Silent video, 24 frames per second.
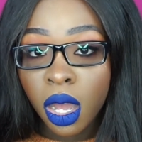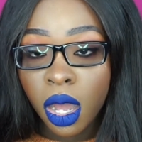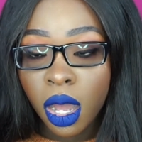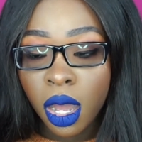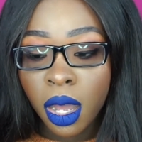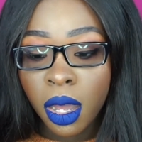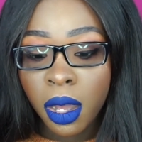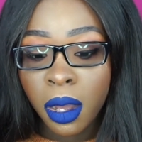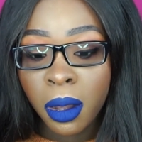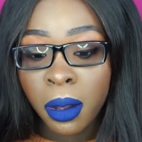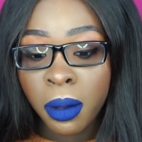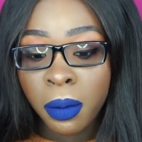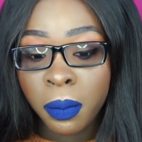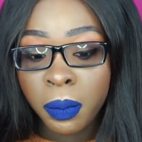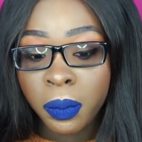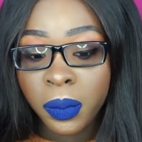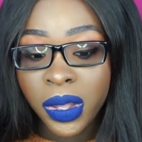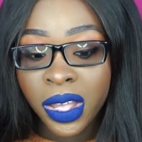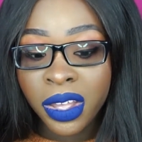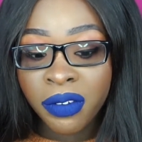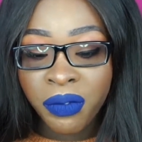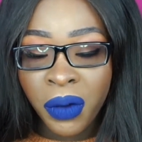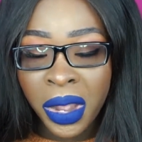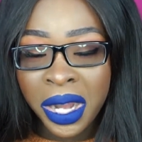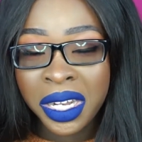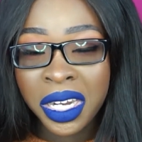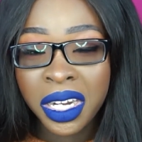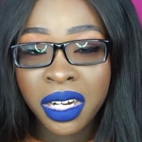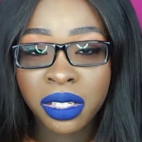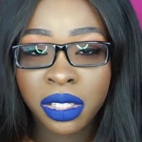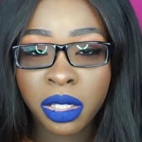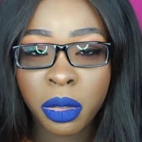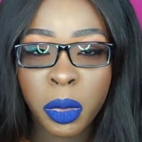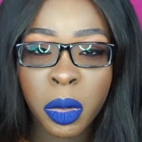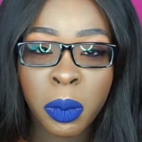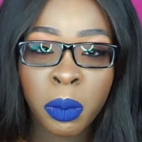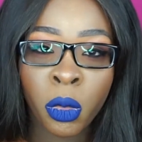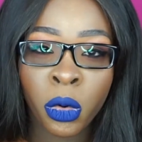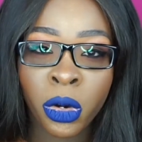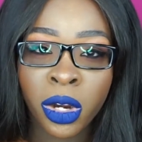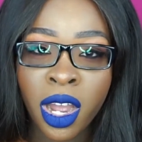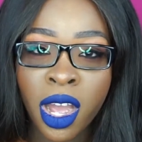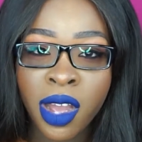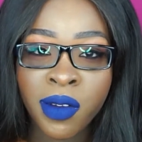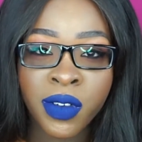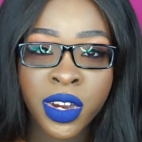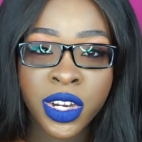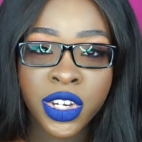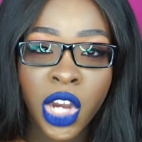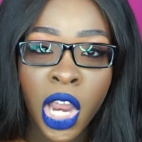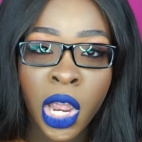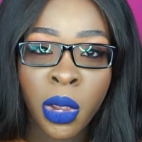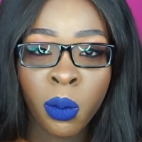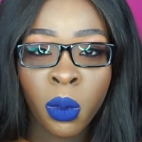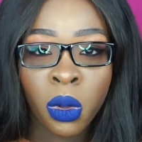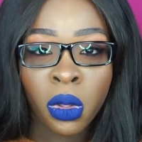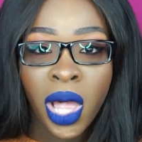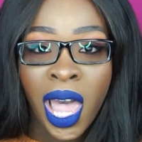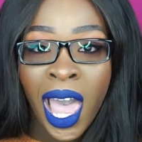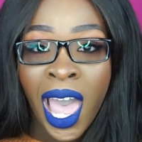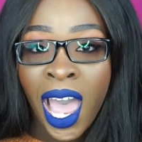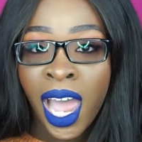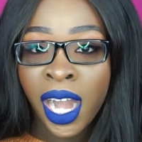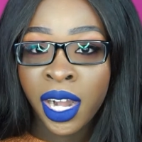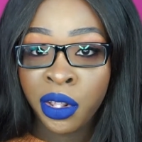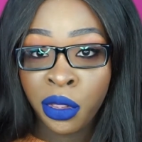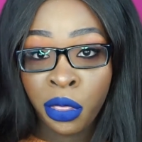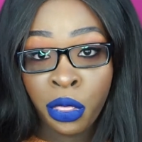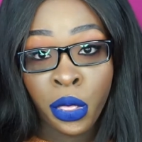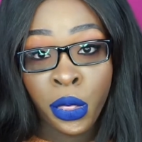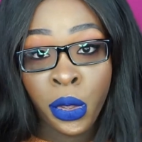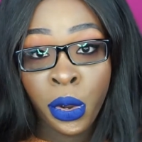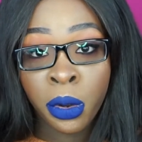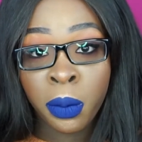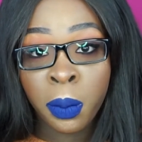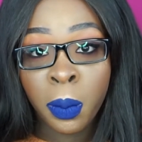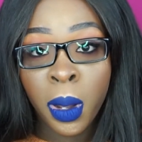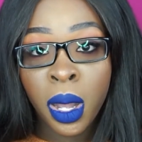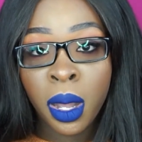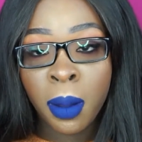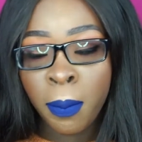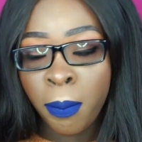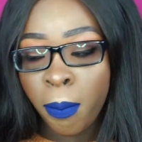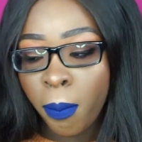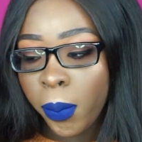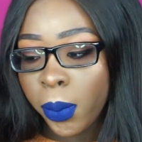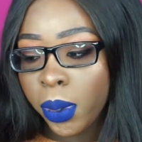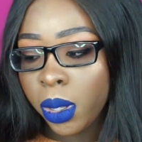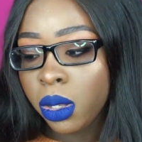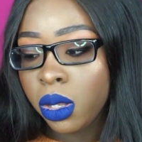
If I need a little bit more coverage, I will add a 3rd pump